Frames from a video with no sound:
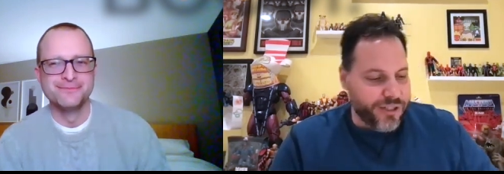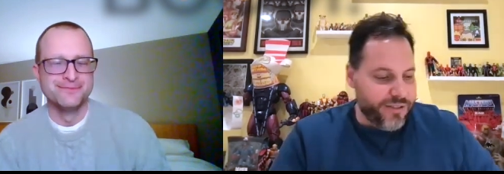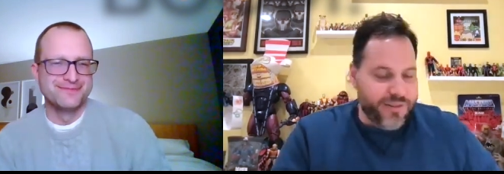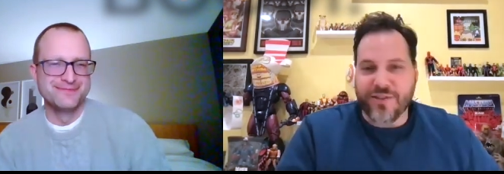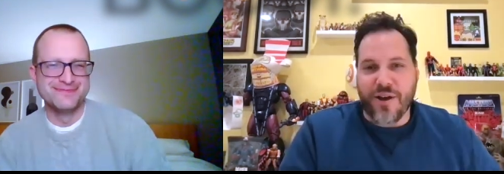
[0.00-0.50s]

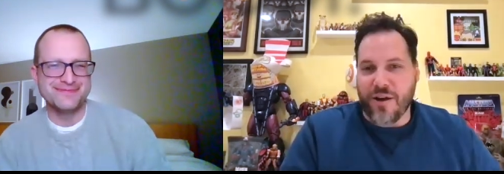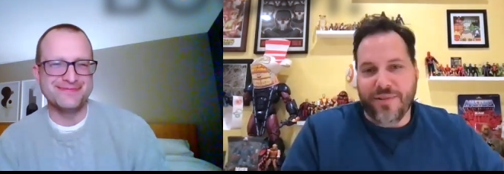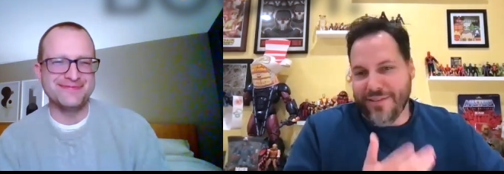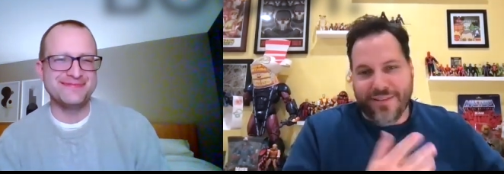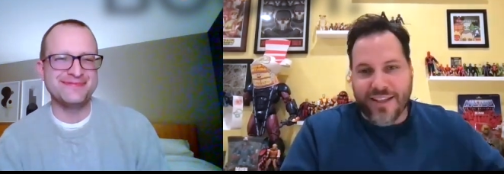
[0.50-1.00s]
Speaker 1: Just, no,
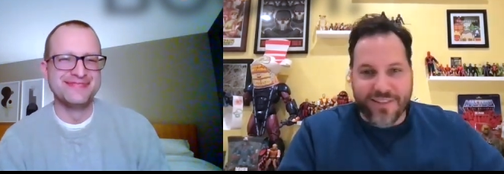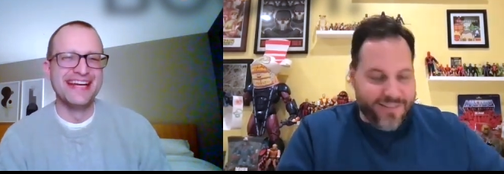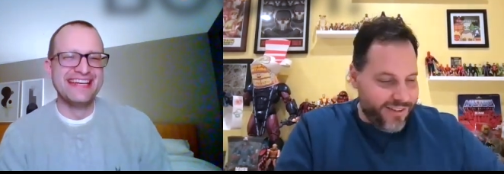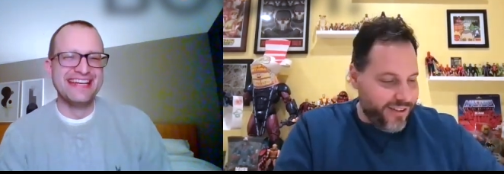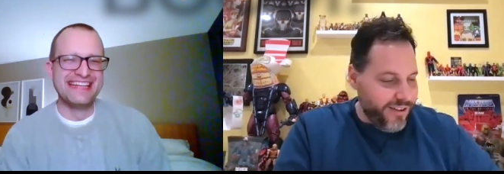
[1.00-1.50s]

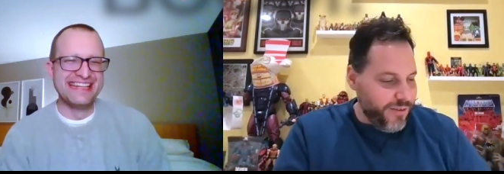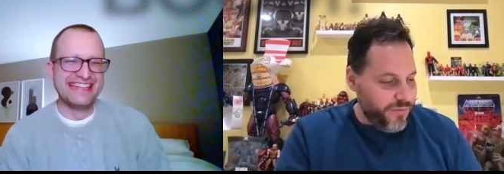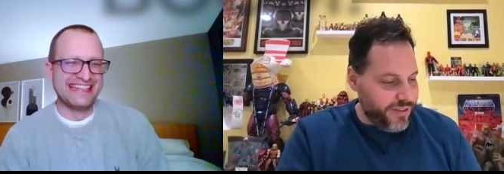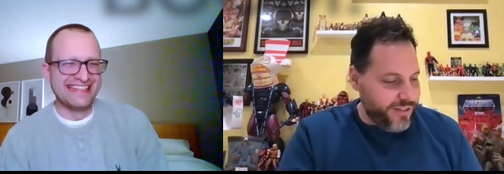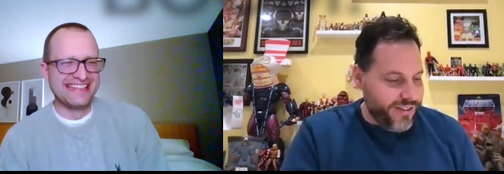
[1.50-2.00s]

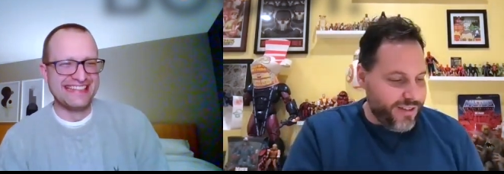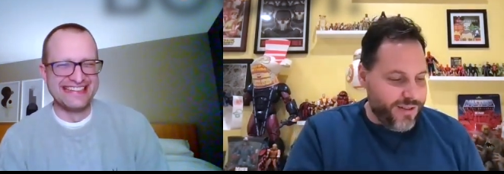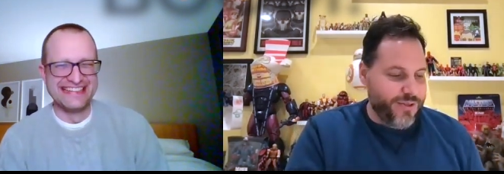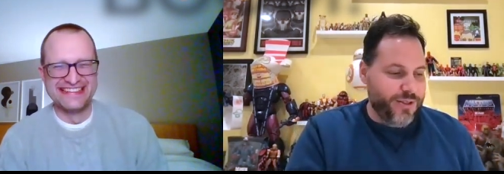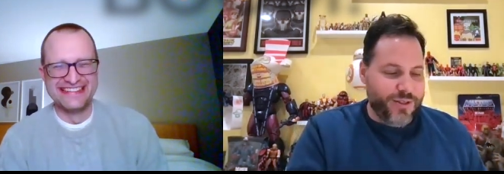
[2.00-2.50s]
the,
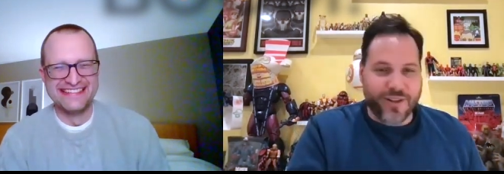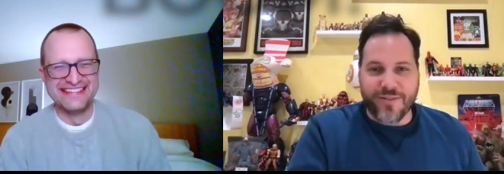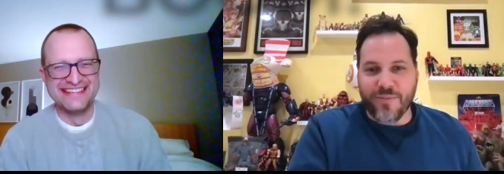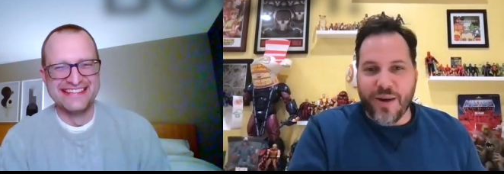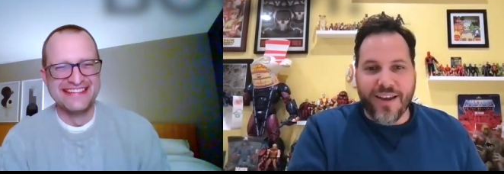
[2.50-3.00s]
the,
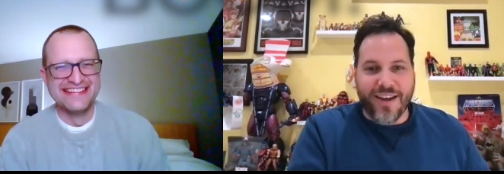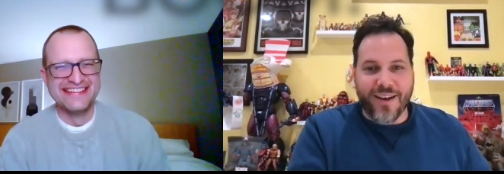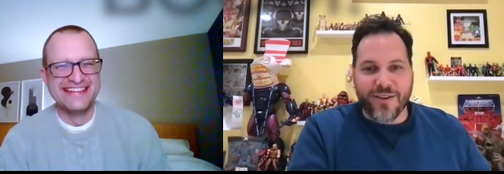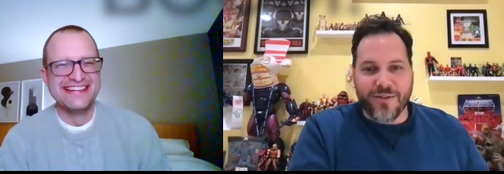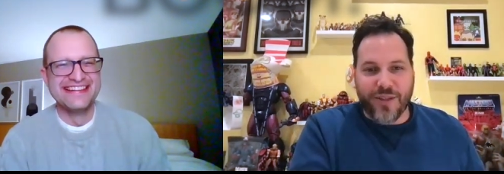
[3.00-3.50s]
my
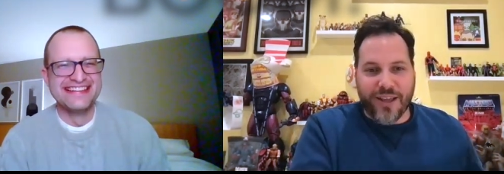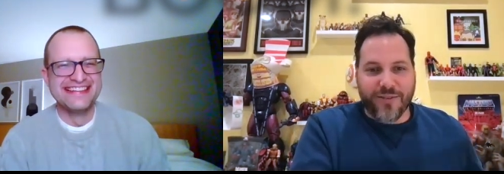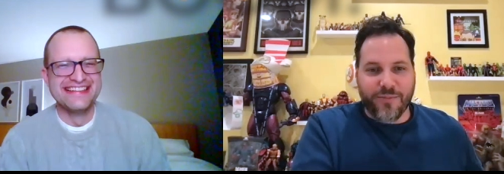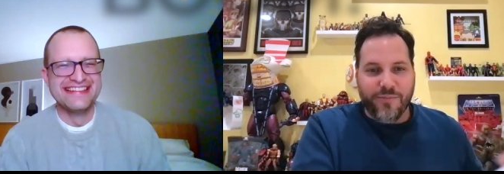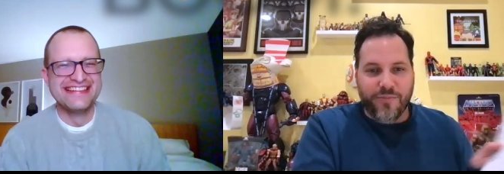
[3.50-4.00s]
uh like
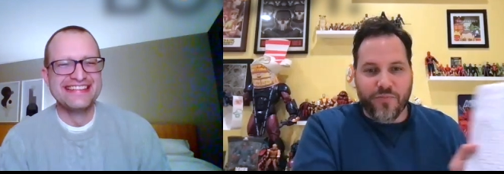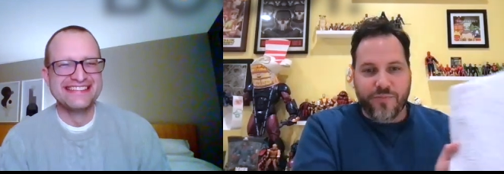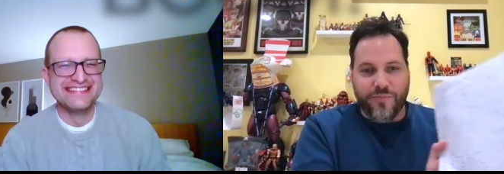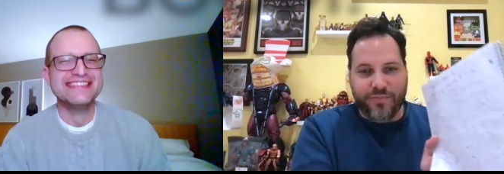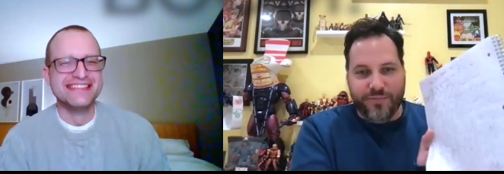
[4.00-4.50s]

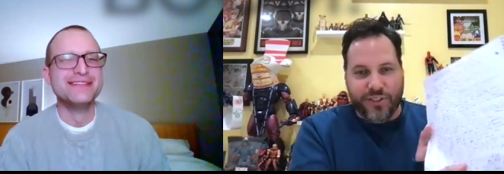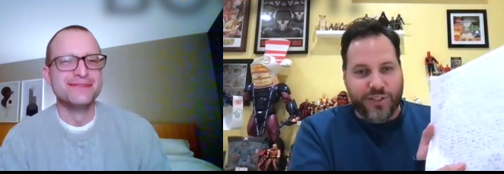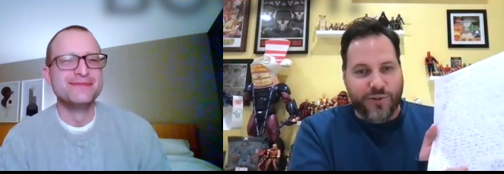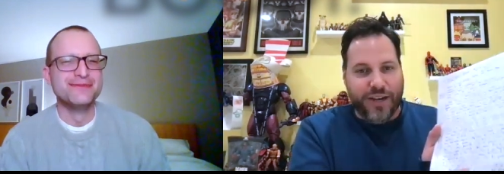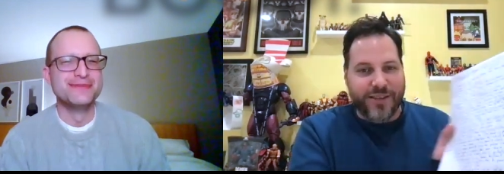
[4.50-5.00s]

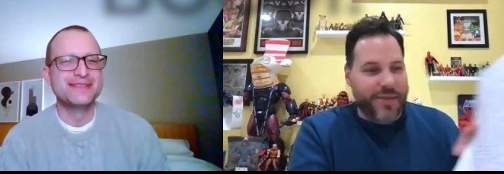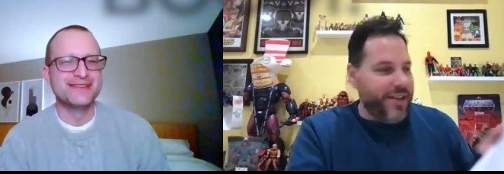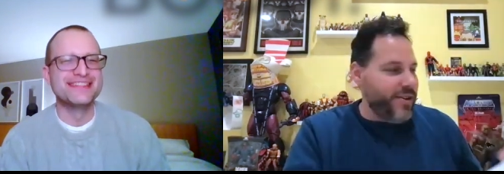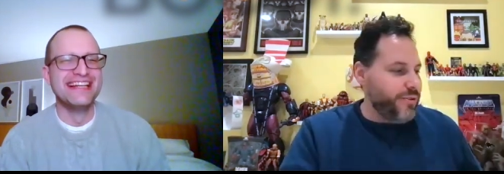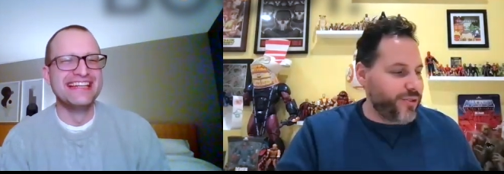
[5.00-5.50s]
crazy man
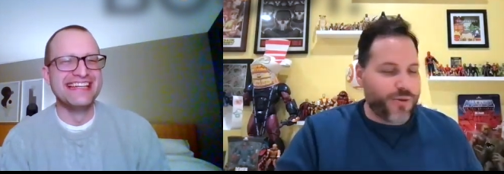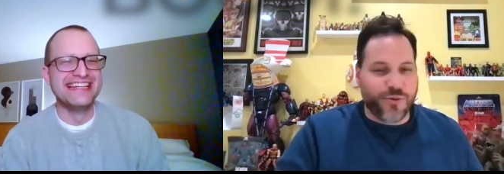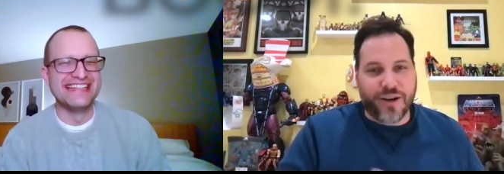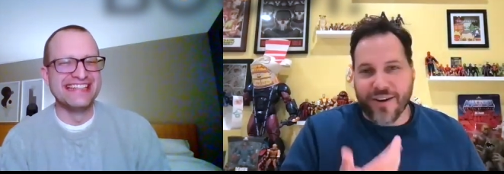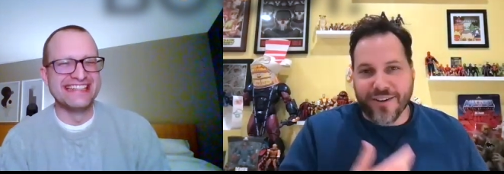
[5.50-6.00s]
notes over
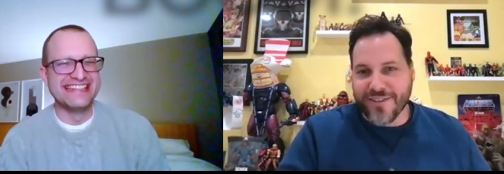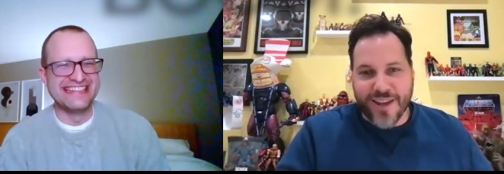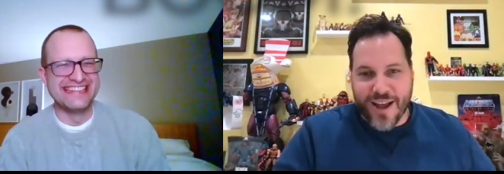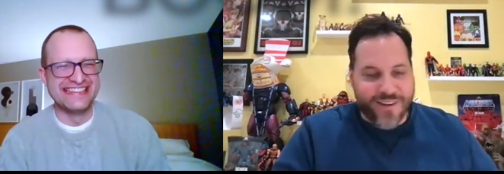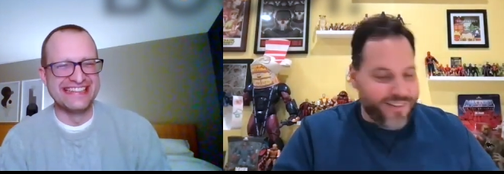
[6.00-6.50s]
here. It's
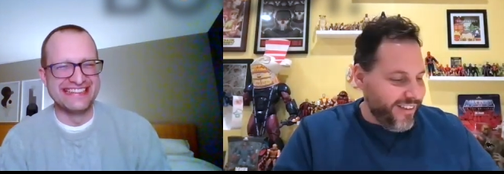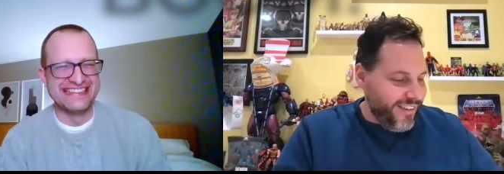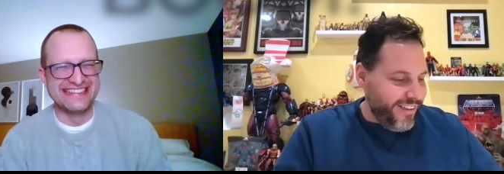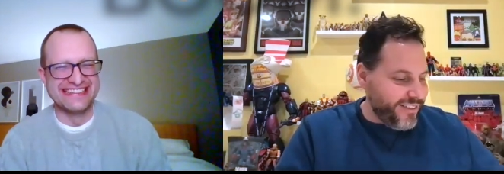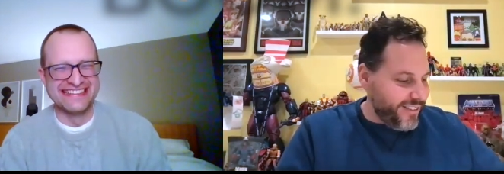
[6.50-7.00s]
not.
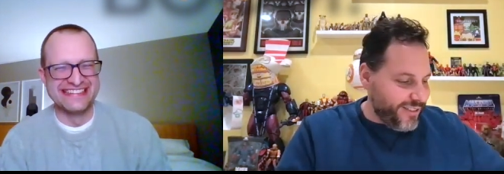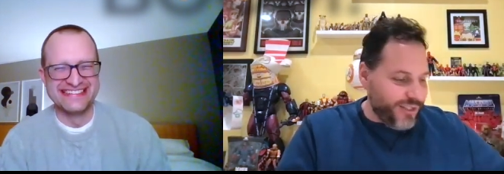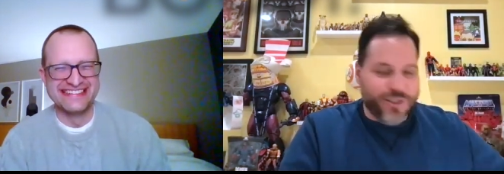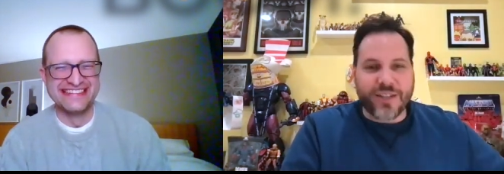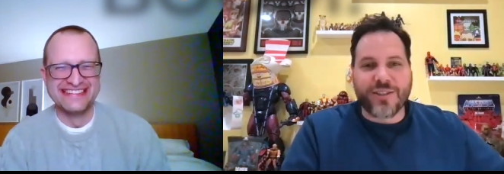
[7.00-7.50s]
It's it's
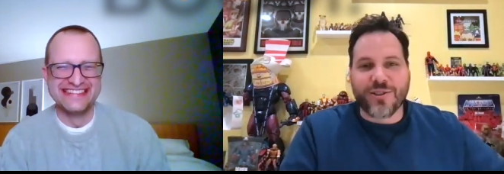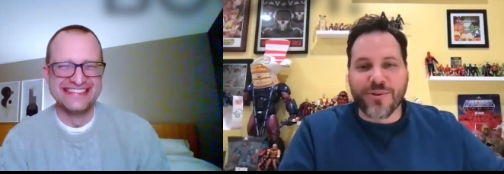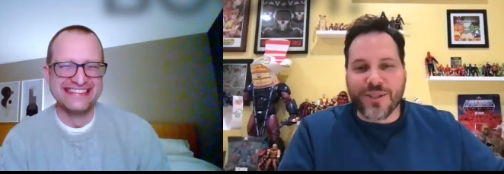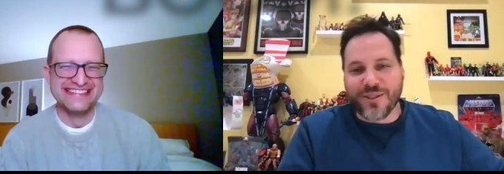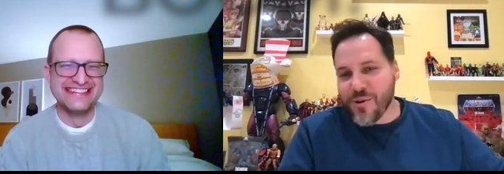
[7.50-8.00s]
just it's just
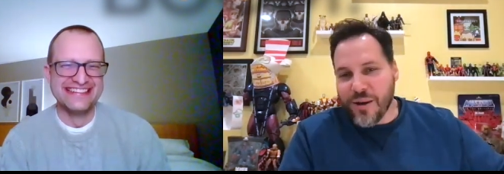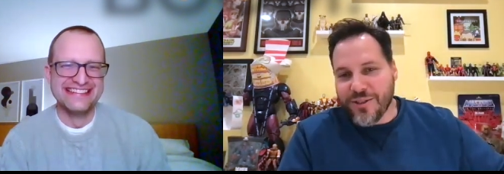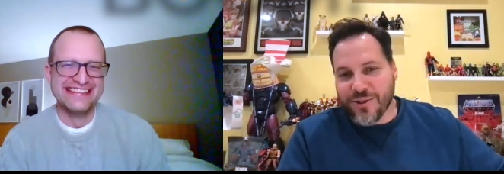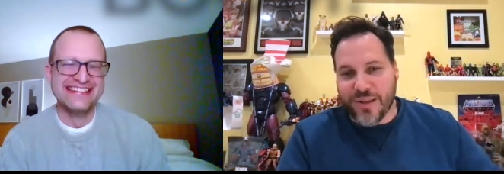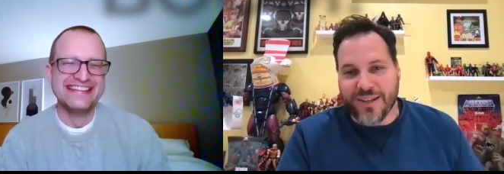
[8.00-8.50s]
only
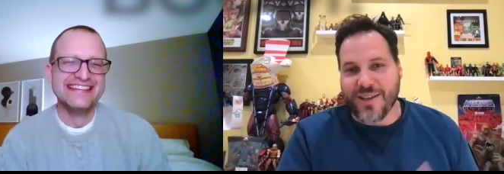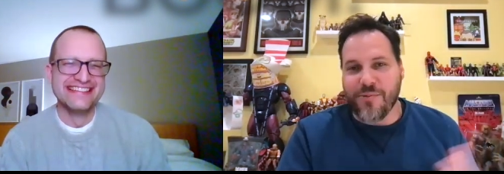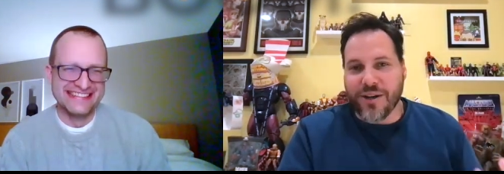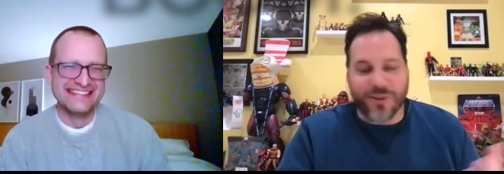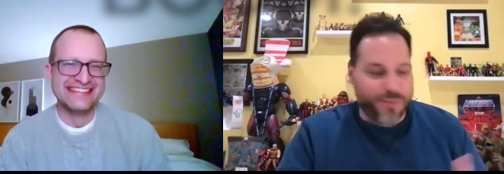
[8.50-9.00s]
sequential because I
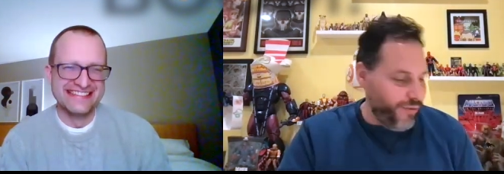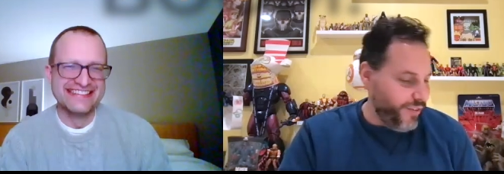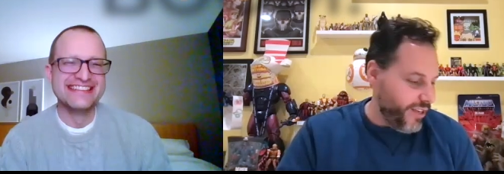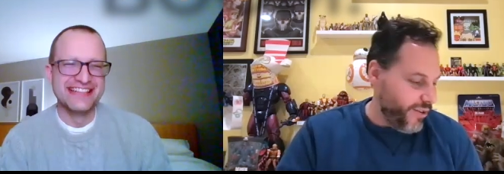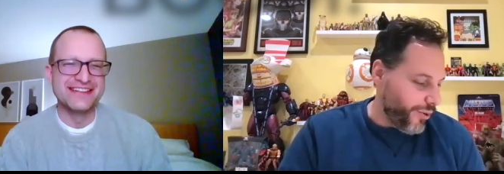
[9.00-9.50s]
watched the
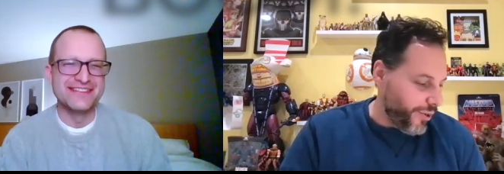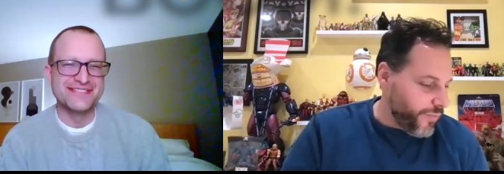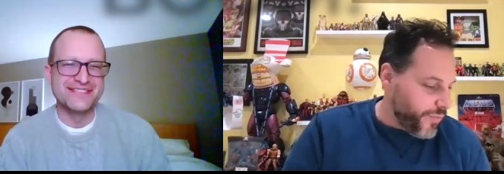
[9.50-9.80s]
movie in order